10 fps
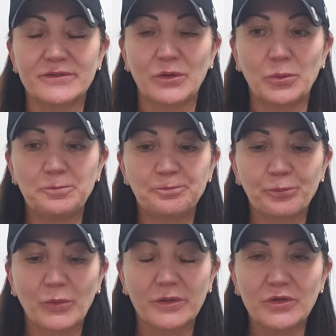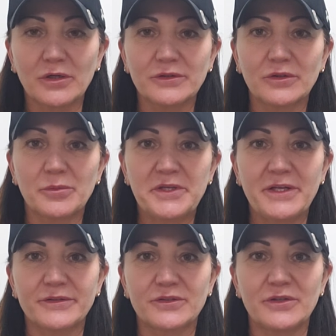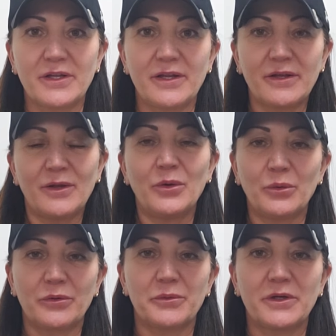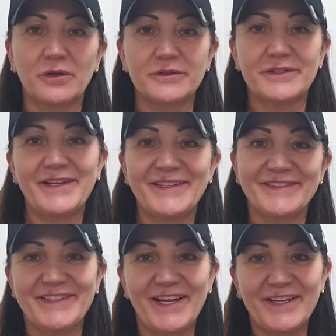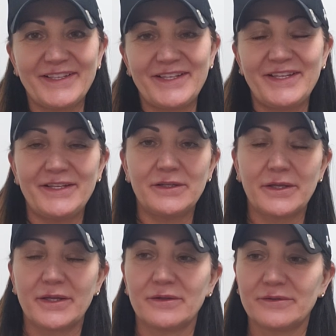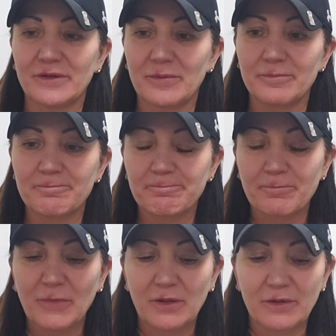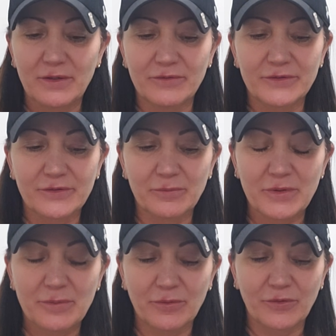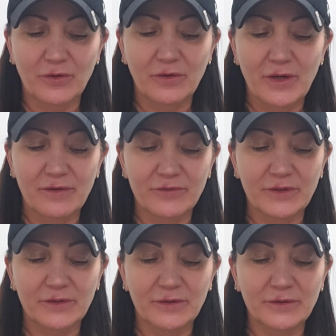So we talked a little bit yesterday with regards to anxiety and even some people that are having